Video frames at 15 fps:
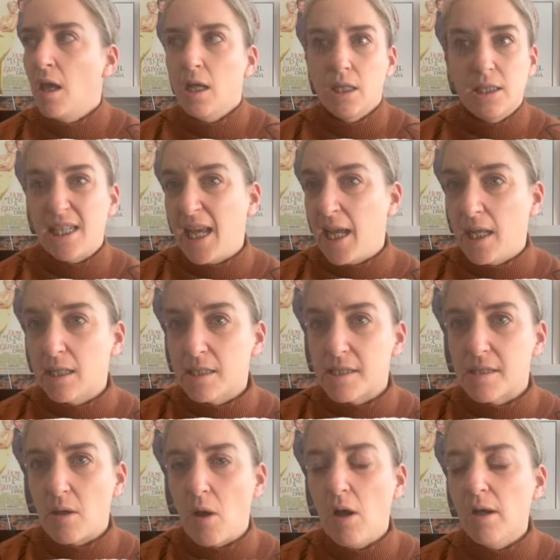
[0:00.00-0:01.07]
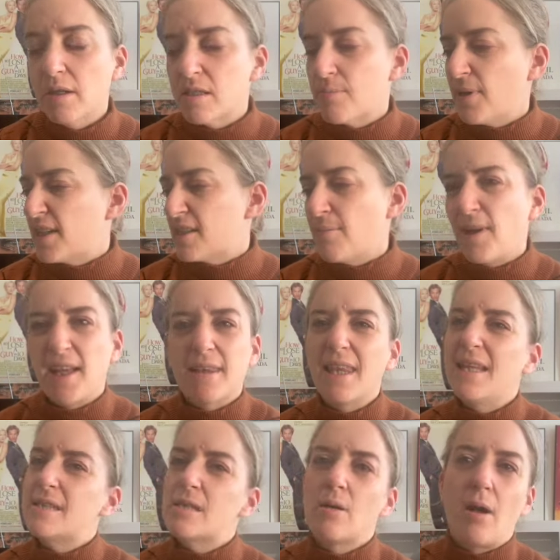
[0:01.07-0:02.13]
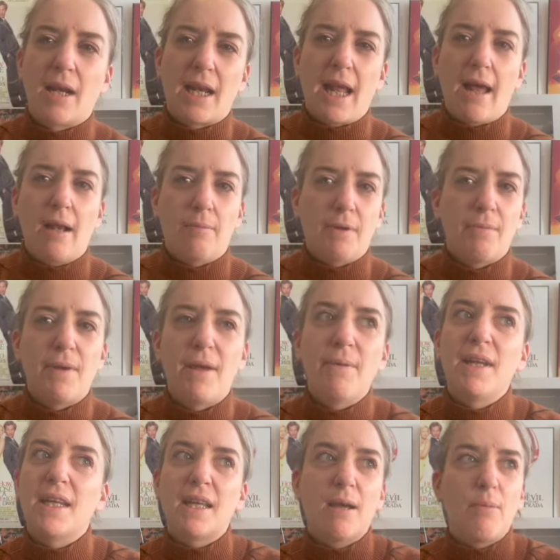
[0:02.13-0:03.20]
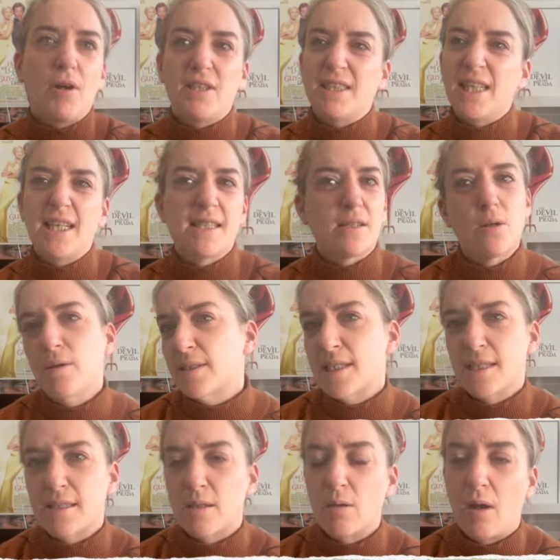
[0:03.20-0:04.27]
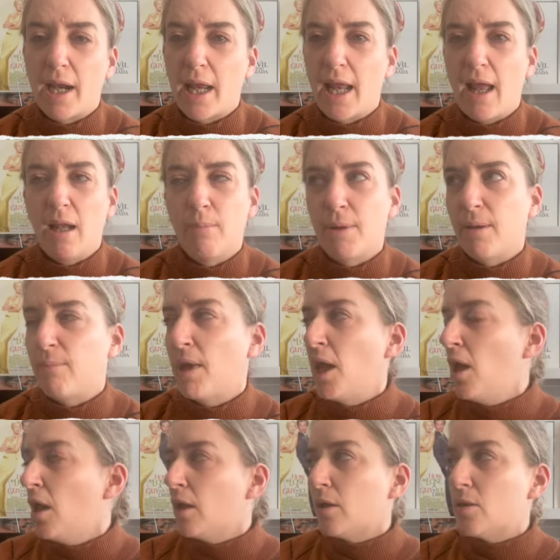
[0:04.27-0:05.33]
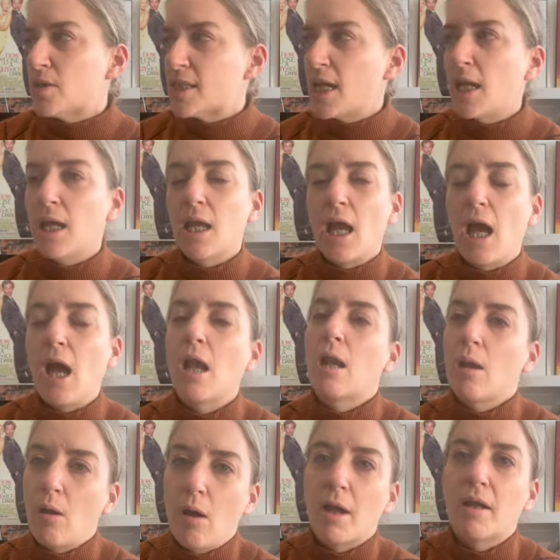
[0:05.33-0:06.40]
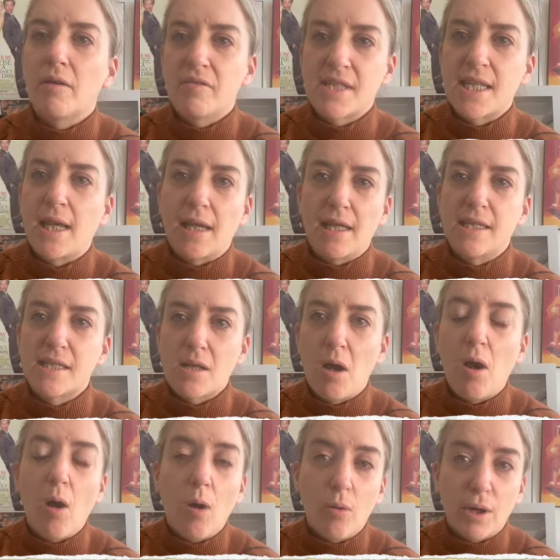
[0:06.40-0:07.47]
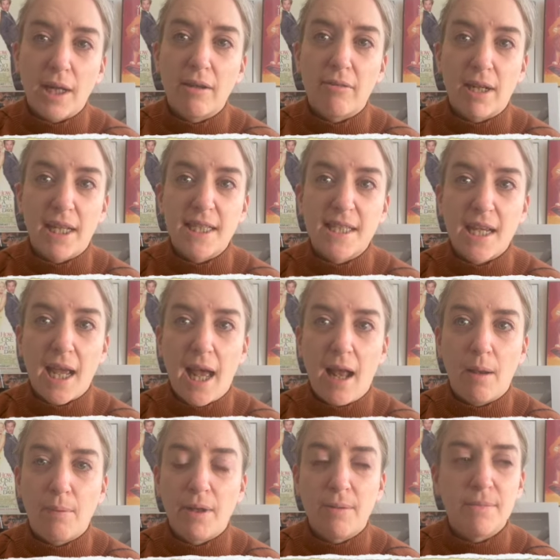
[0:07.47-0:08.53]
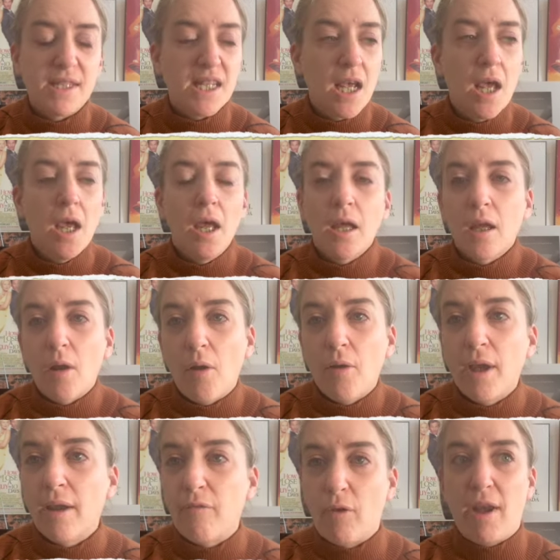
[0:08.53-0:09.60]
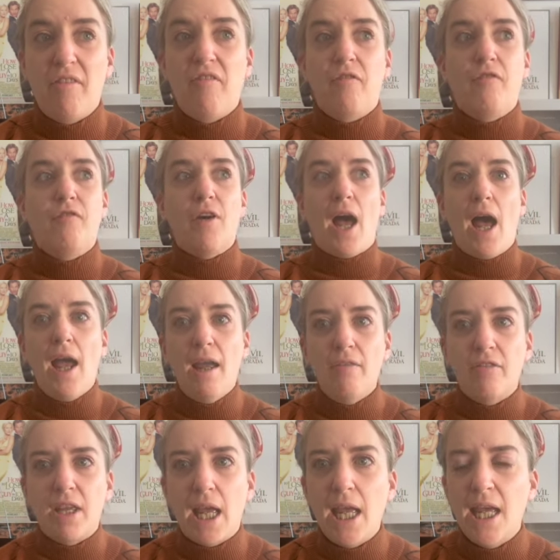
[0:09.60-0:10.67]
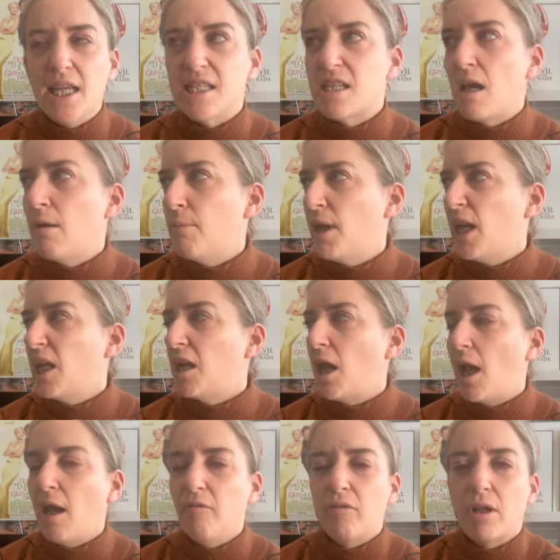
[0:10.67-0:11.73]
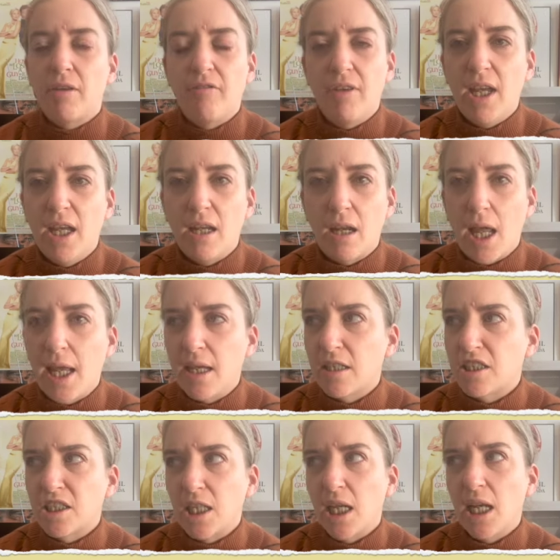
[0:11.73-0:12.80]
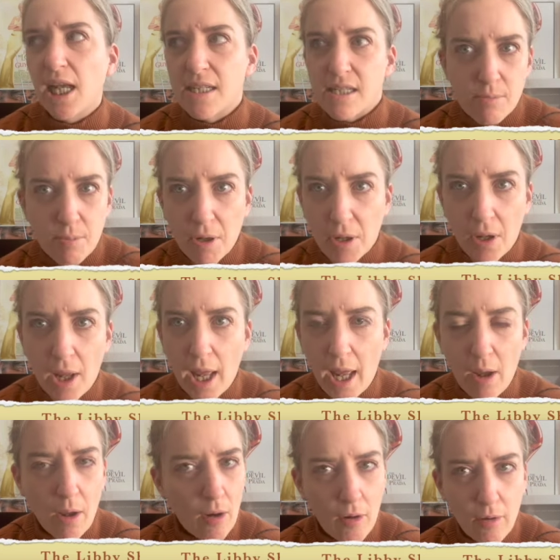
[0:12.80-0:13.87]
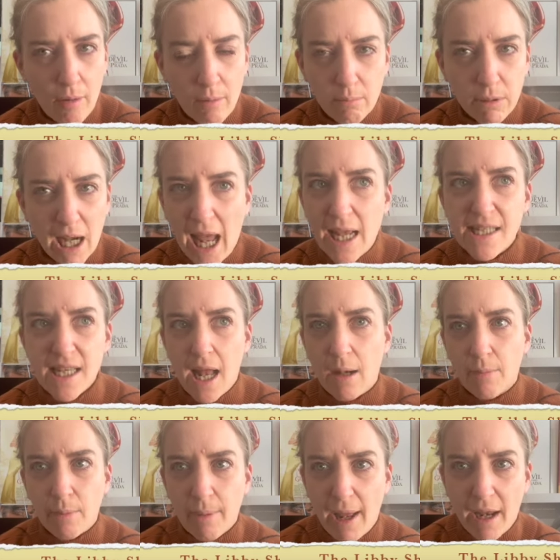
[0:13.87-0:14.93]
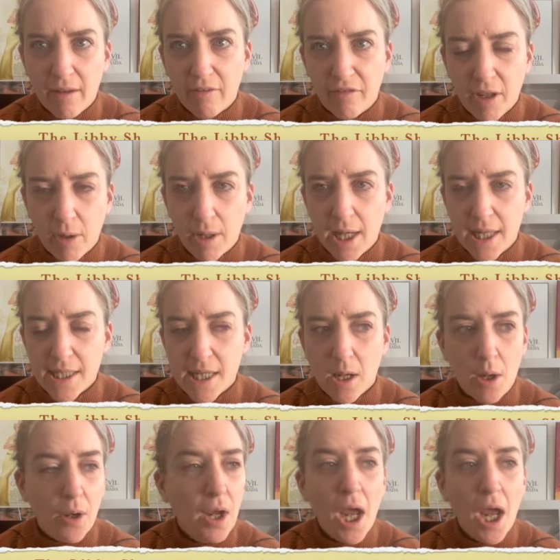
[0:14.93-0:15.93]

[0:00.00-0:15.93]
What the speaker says: 10 songs, because I'm like, that's not an album. I mean, come on, 10 songs is not an album. You see a lot of singers only releasing albums every 5 years. I mean, Avril Lavigne, she last put her last album out a few years ago.